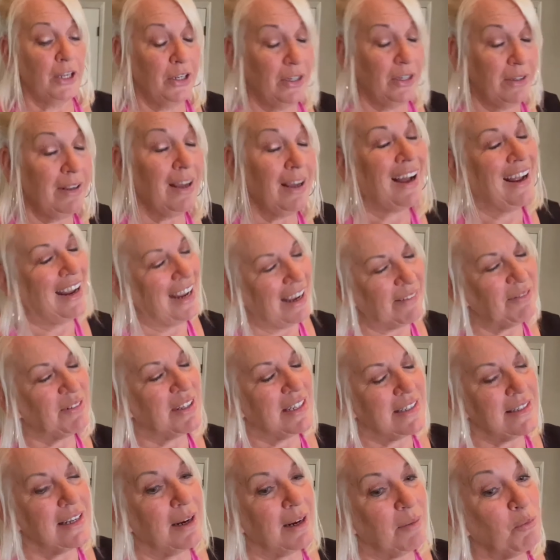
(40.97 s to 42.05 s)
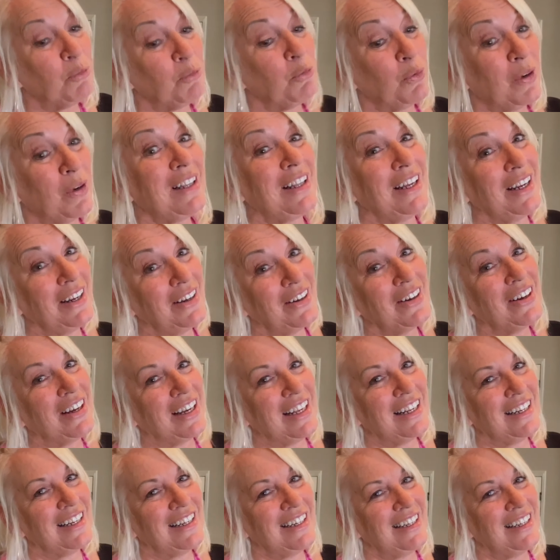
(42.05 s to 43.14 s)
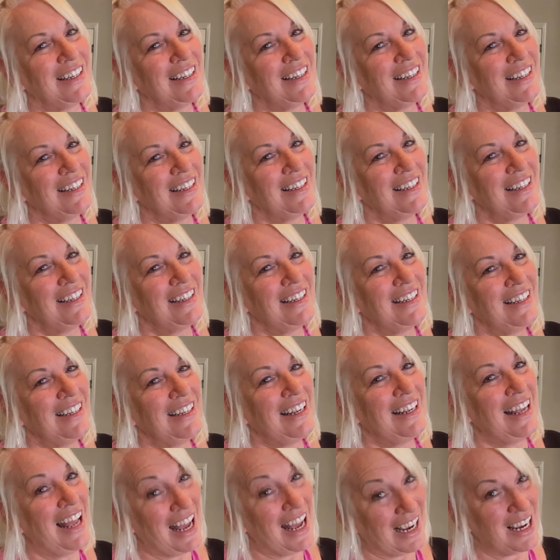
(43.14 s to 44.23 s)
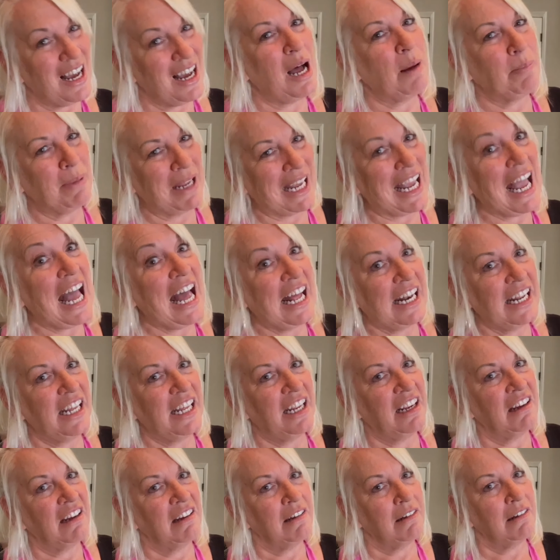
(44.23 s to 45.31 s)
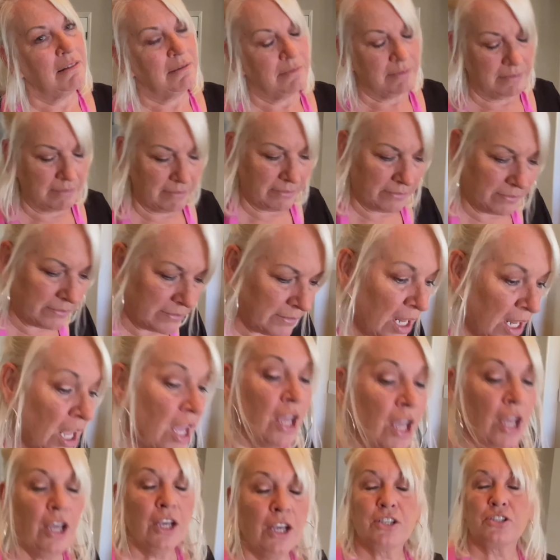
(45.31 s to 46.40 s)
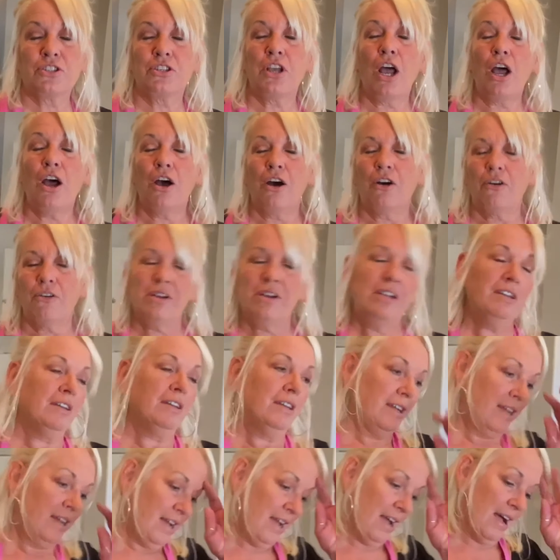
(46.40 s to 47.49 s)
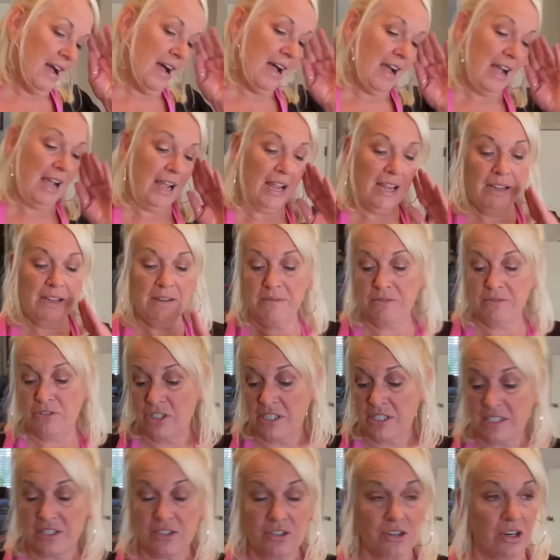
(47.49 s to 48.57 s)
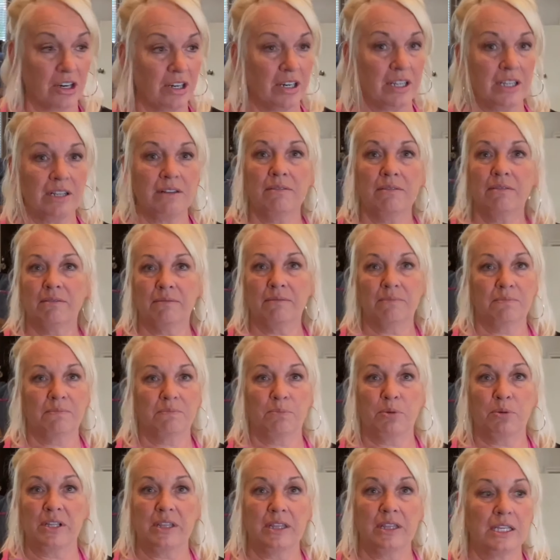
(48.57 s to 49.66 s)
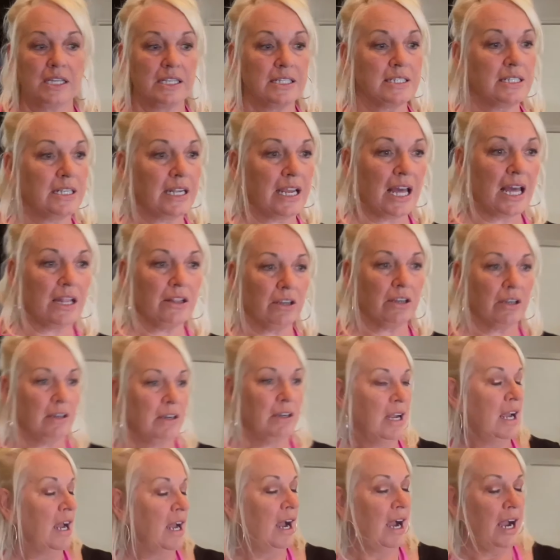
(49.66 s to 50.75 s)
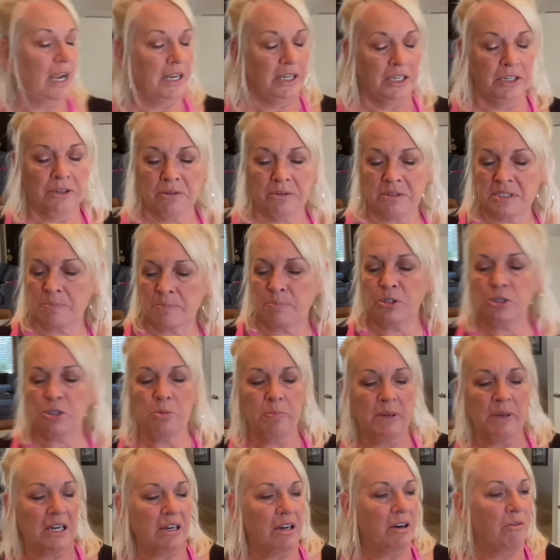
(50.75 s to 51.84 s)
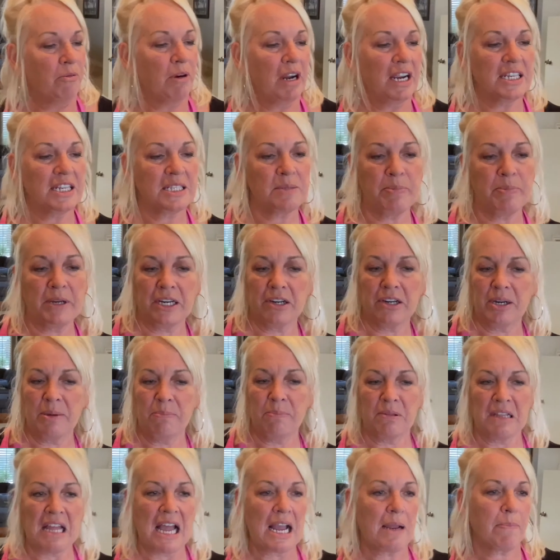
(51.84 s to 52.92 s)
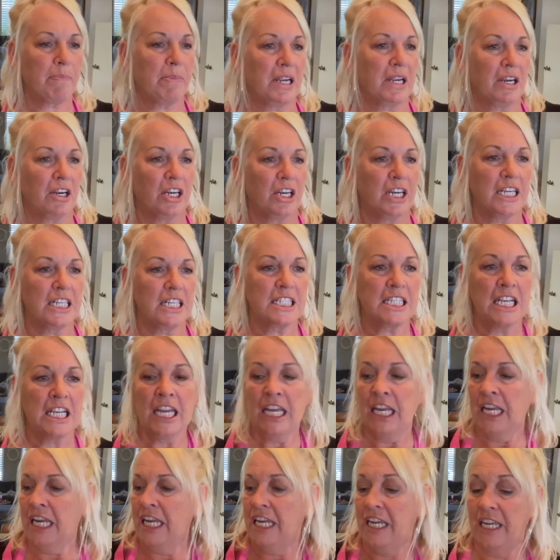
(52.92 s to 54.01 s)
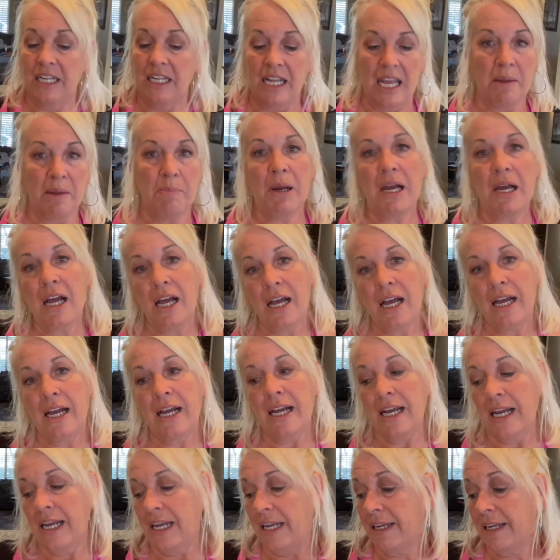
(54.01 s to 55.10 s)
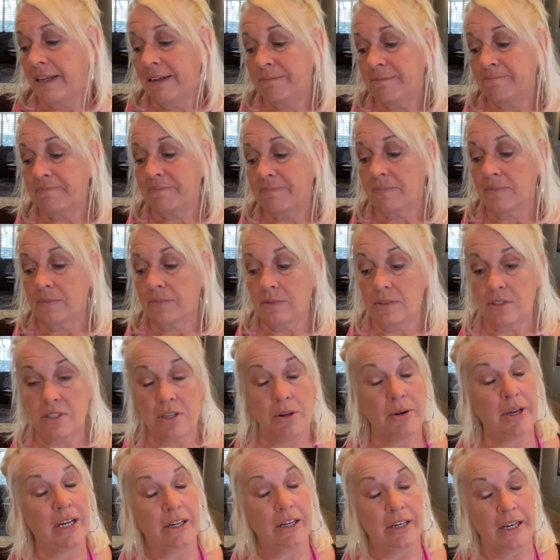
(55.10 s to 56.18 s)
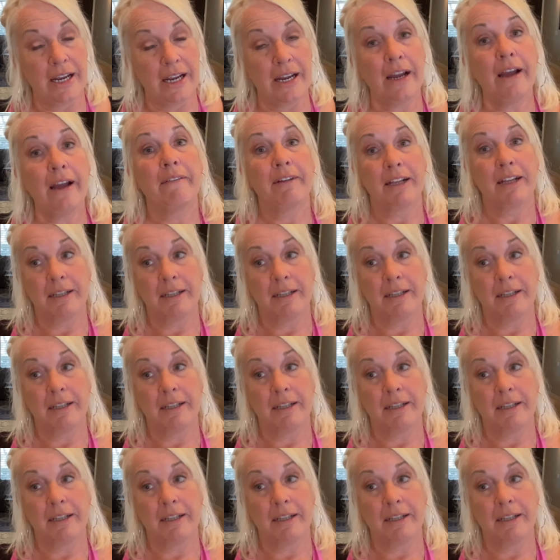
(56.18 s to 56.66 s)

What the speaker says: have to say, I'm really good at copycatting. So I just started putting things together. I knew it was blueberry, raspberry, blackberries, in a pie. So here you have it.